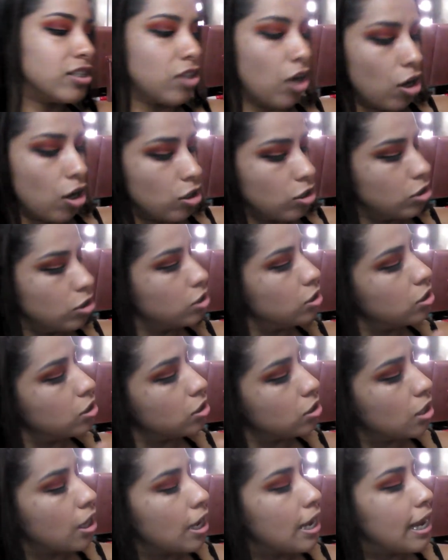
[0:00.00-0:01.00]
dollars
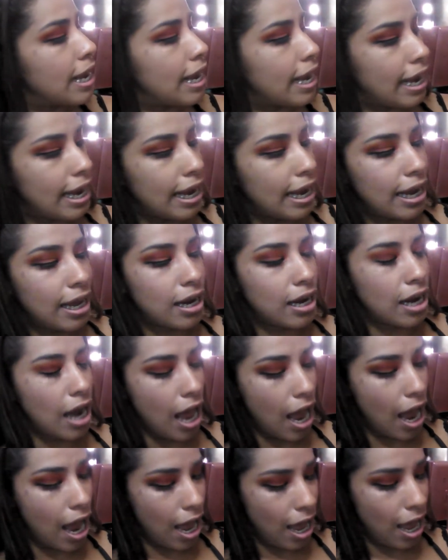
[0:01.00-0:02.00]
and
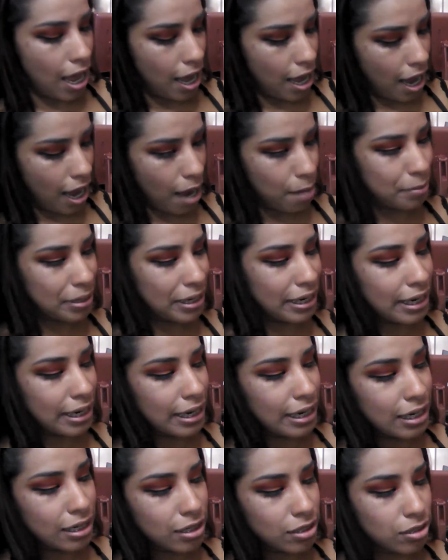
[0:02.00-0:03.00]
i
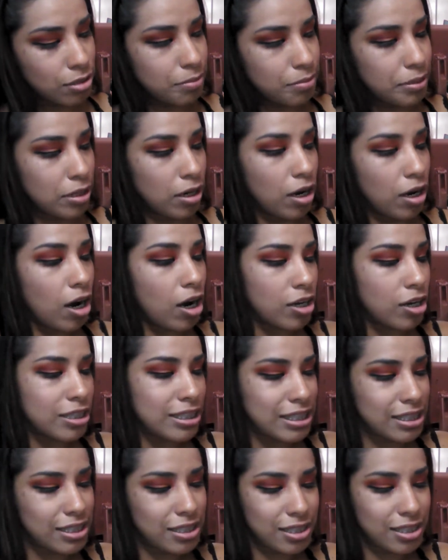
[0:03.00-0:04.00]
mean to be
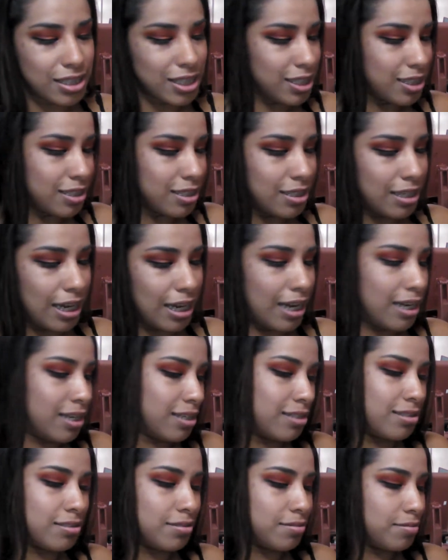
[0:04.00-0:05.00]
honest it's like
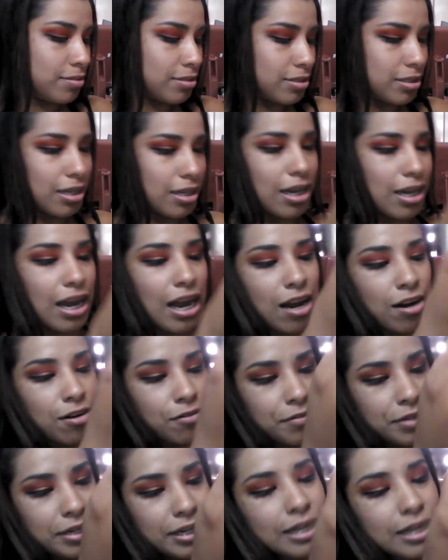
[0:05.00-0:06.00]

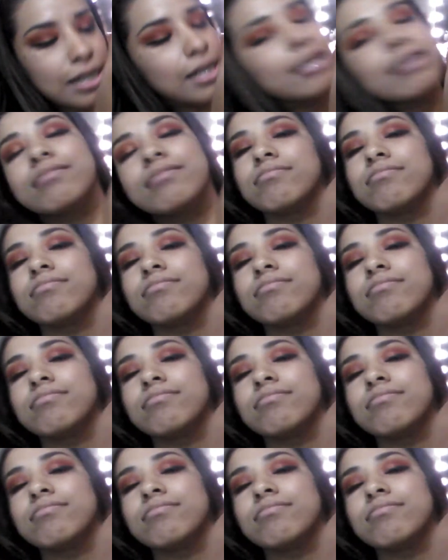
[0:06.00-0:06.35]
every